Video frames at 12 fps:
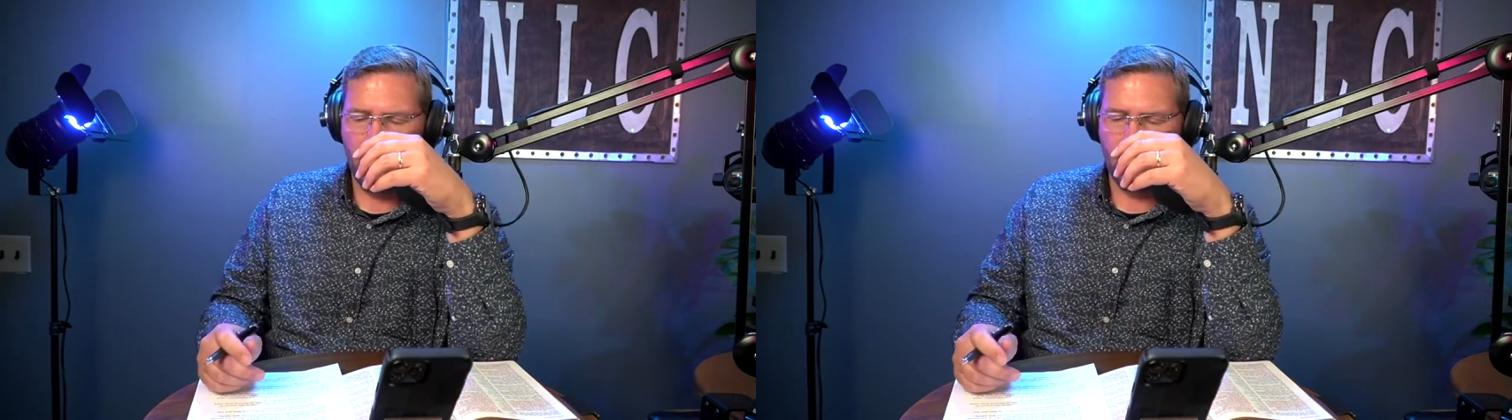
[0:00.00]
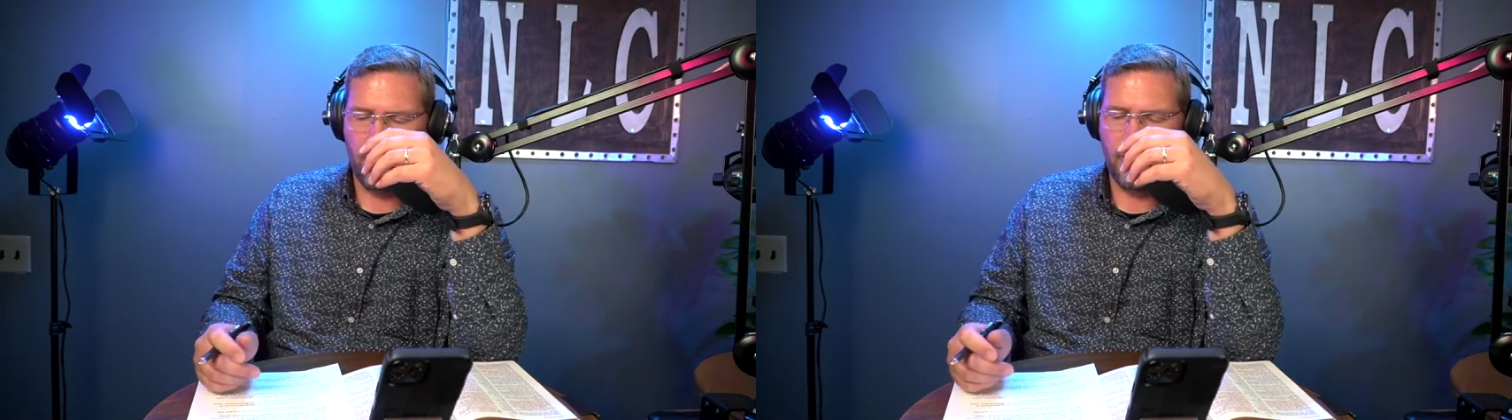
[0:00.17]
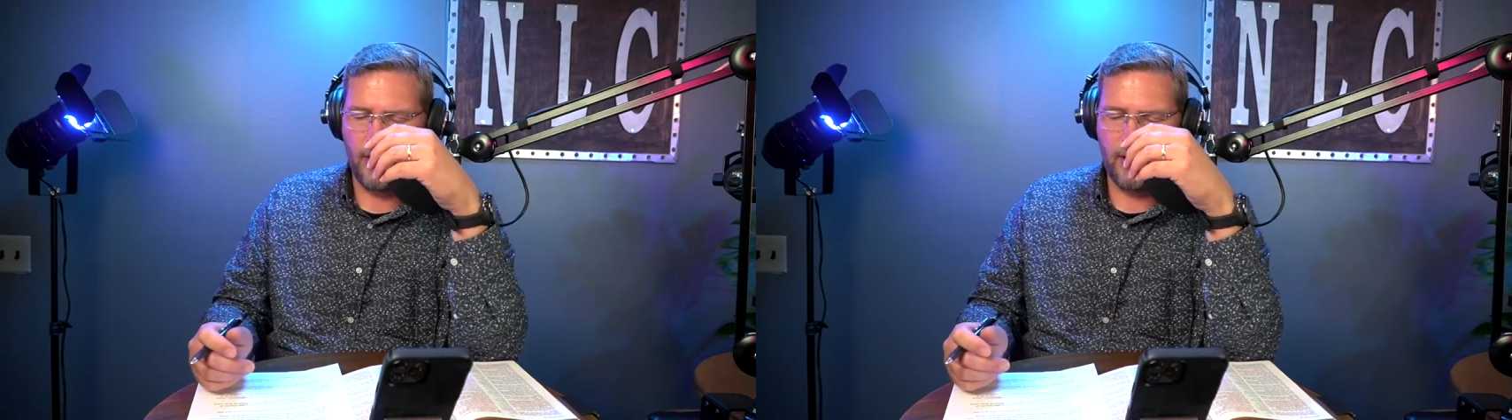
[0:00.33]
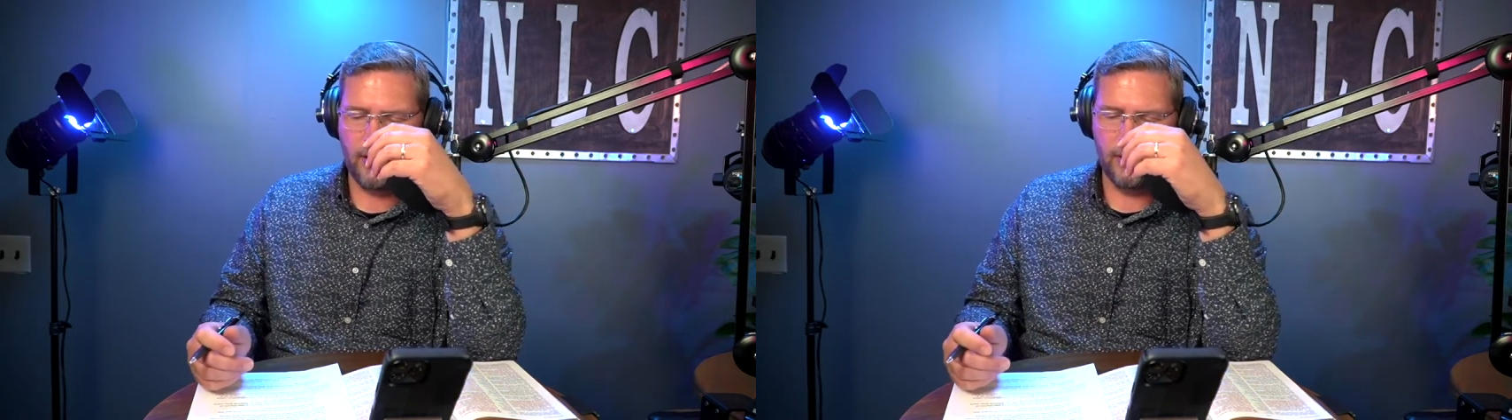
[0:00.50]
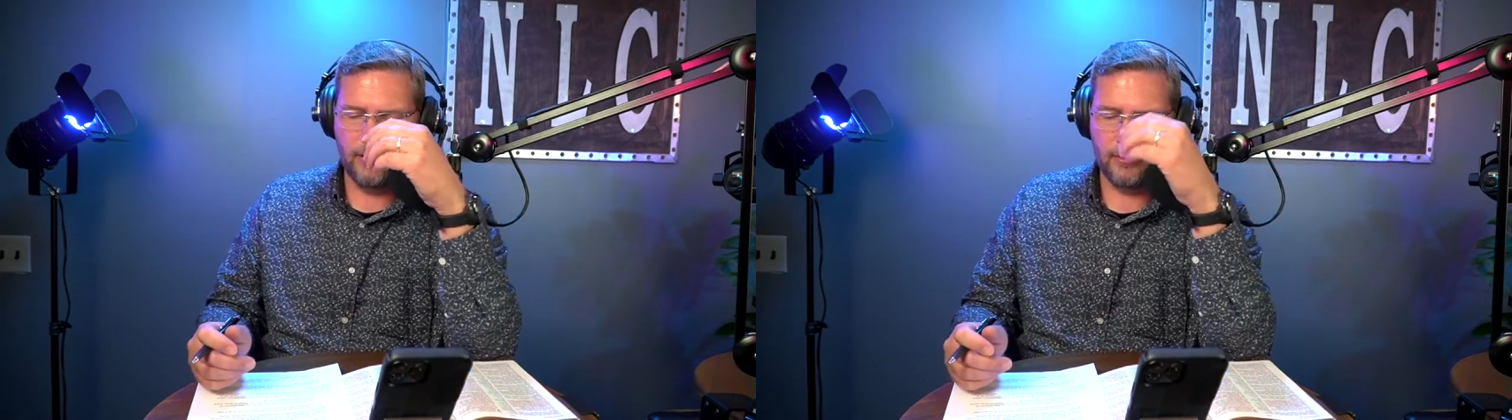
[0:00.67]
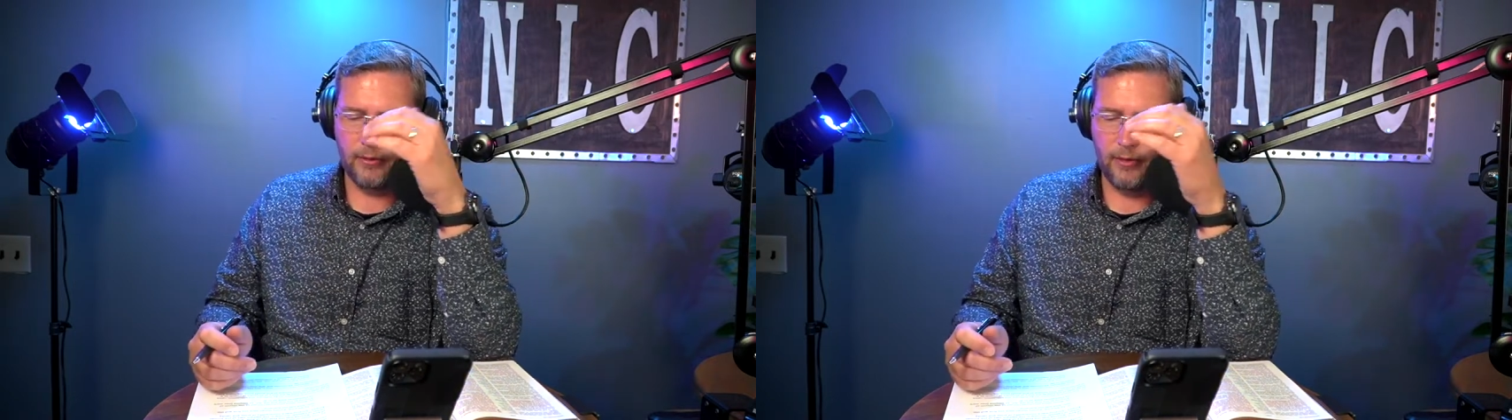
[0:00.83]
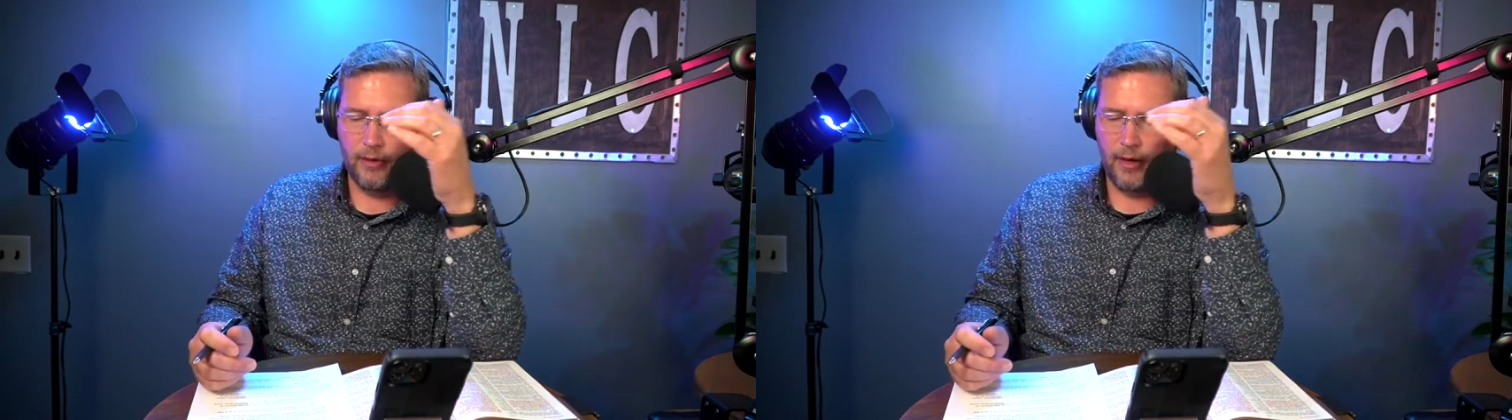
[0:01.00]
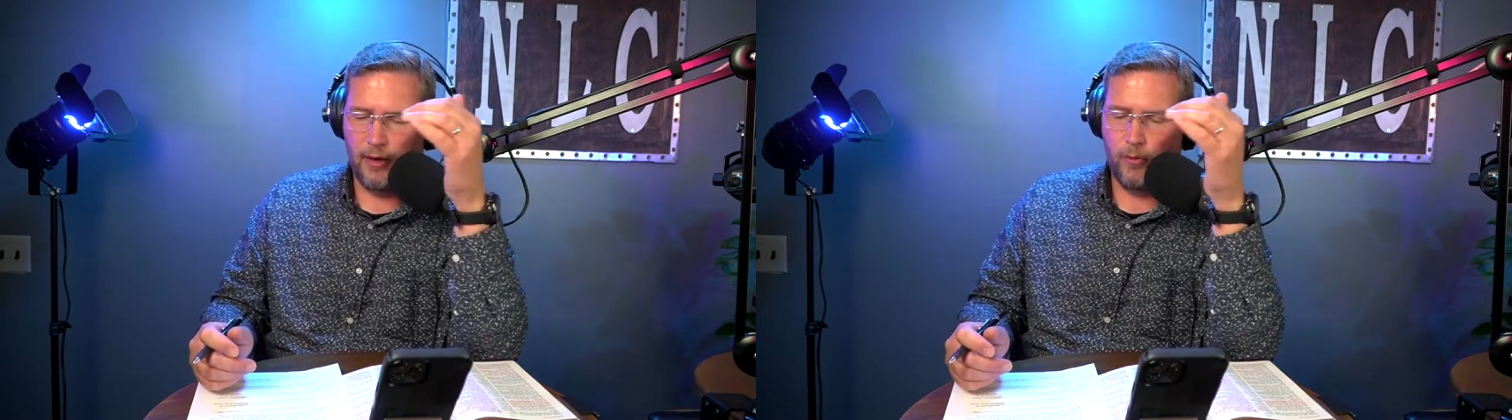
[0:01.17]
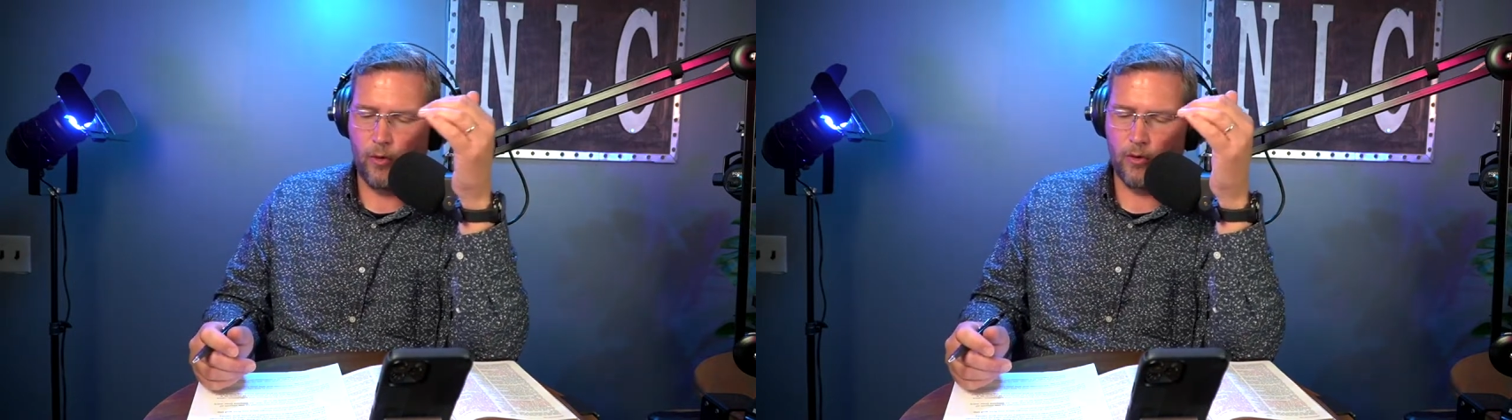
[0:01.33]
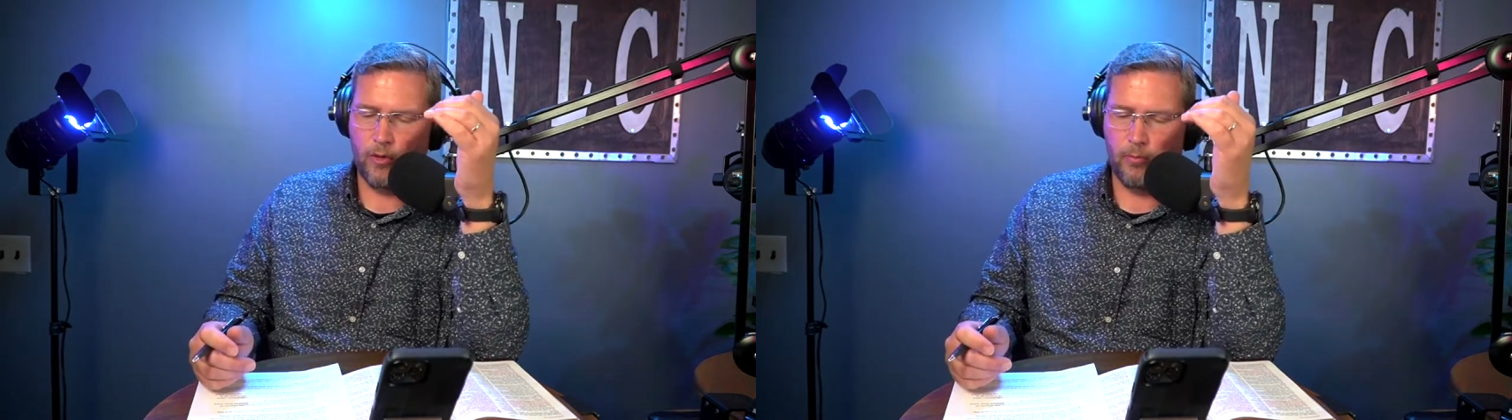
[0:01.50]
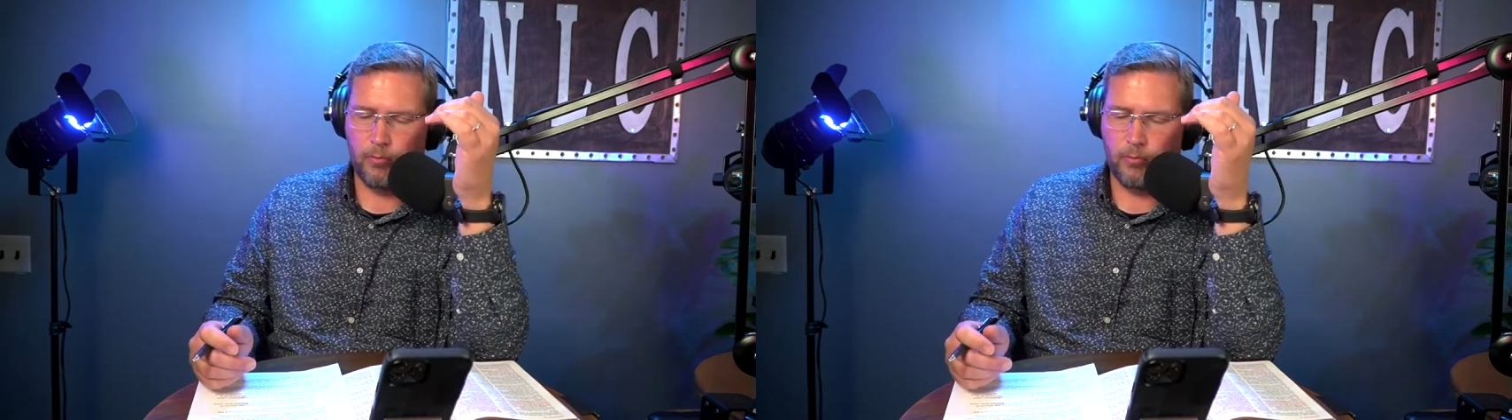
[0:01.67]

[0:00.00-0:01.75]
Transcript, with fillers: there they were the